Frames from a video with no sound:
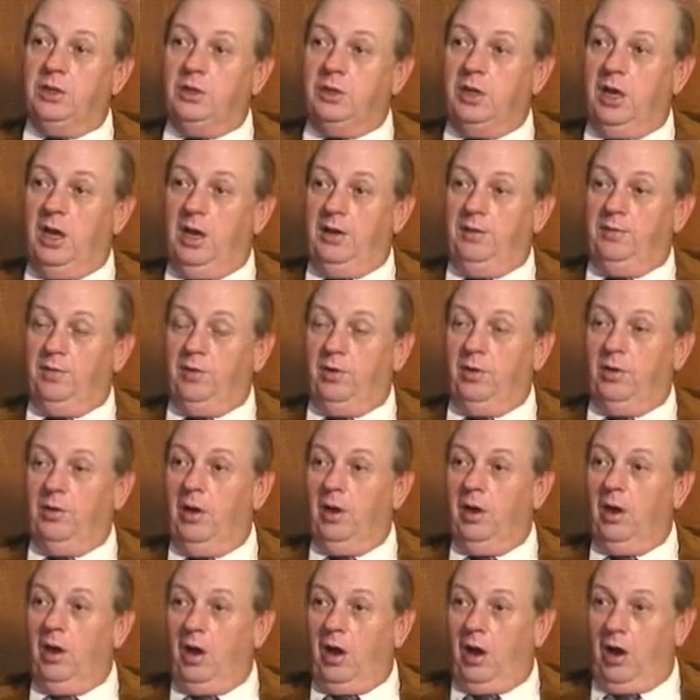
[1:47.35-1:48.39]
to
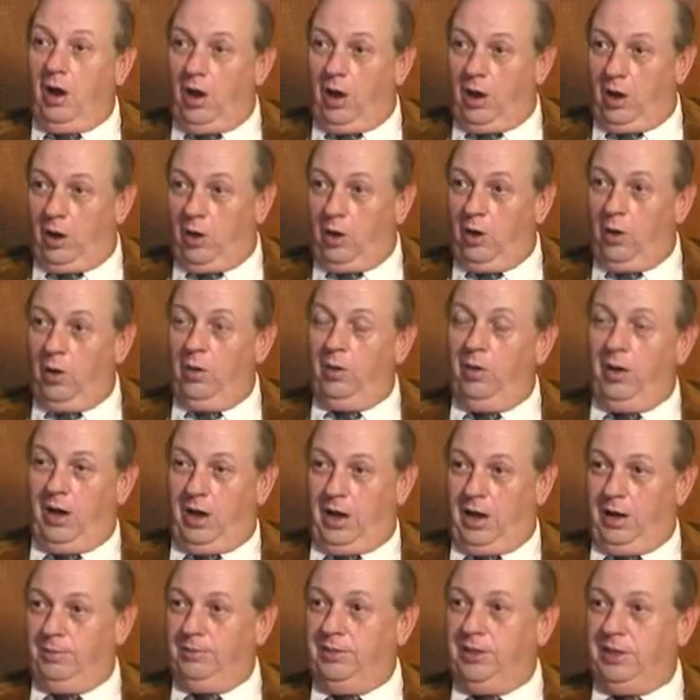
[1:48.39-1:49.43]
cover all
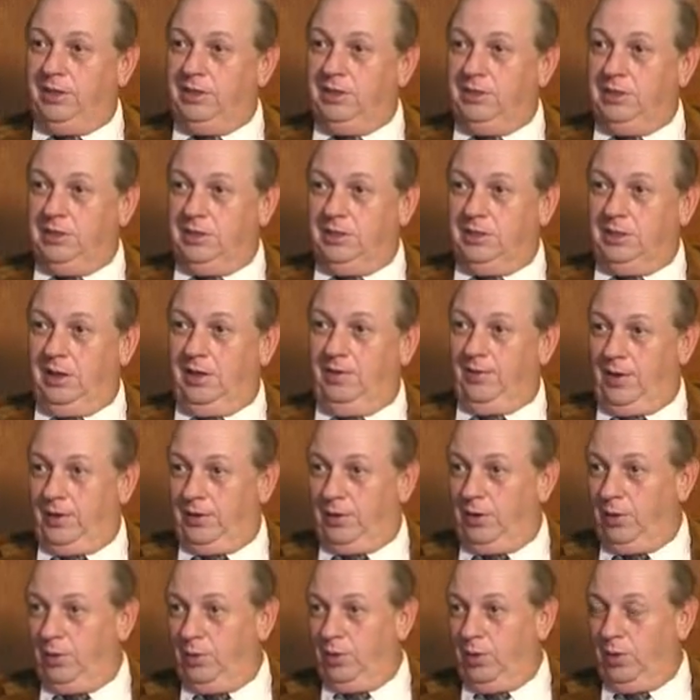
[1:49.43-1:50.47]
objects of
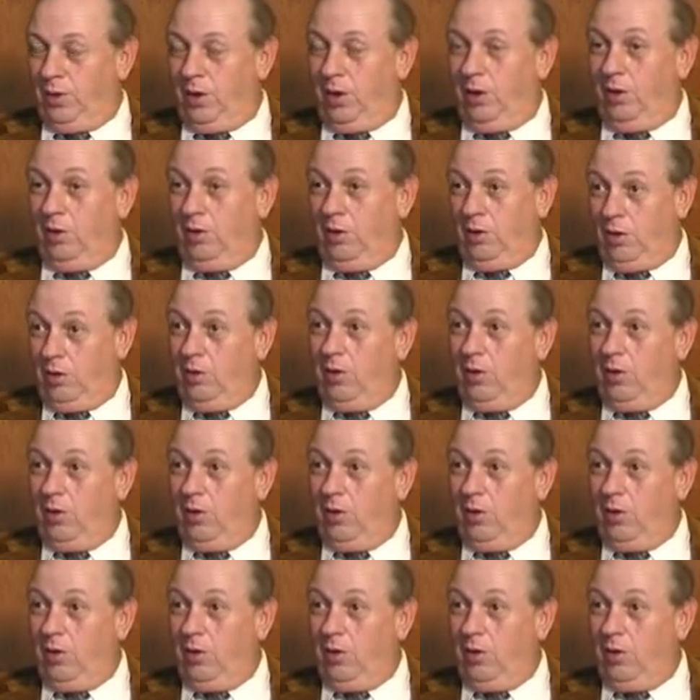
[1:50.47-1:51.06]
unknown